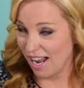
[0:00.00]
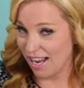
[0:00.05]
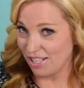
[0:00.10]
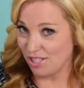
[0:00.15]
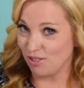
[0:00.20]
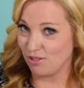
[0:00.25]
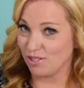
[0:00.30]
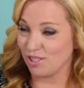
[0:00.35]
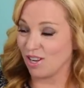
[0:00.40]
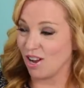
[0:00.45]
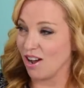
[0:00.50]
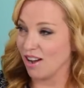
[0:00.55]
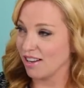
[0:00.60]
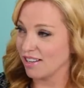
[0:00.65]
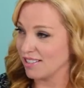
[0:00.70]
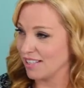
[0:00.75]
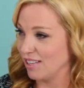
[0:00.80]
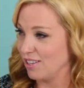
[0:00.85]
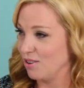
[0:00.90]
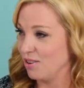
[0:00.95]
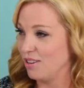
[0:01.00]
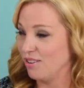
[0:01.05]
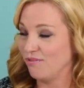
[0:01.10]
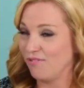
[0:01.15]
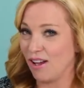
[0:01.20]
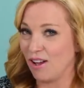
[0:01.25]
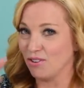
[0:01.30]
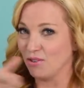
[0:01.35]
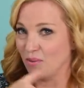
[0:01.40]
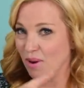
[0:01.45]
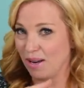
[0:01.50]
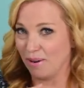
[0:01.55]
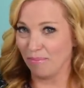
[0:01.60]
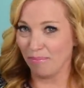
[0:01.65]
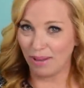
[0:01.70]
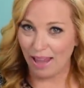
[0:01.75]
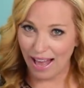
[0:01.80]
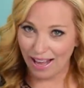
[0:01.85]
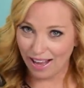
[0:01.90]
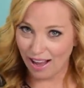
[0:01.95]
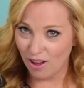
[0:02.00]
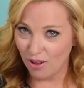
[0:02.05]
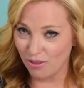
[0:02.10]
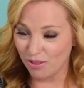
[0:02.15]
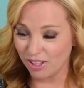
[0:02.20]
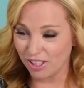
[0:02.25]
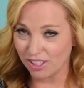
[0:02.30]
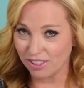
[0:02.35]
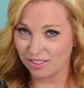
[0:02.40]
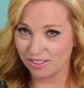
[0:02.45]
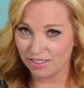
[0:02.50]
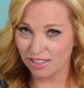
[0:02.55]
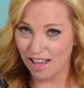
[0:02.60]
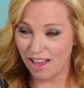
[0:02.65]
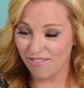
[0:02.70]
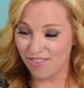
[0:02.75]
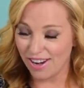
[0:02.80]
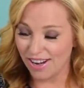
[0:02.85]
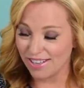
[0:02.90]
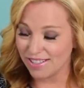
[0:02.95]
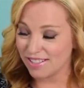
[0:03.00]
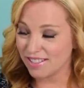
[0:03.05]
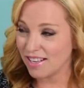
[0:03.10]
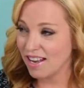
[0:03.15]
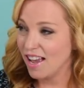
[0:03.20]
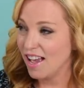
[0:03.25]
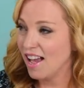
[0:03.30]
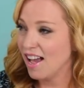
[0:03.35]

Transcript: as you saw, because I know he found a way to black out the evidence.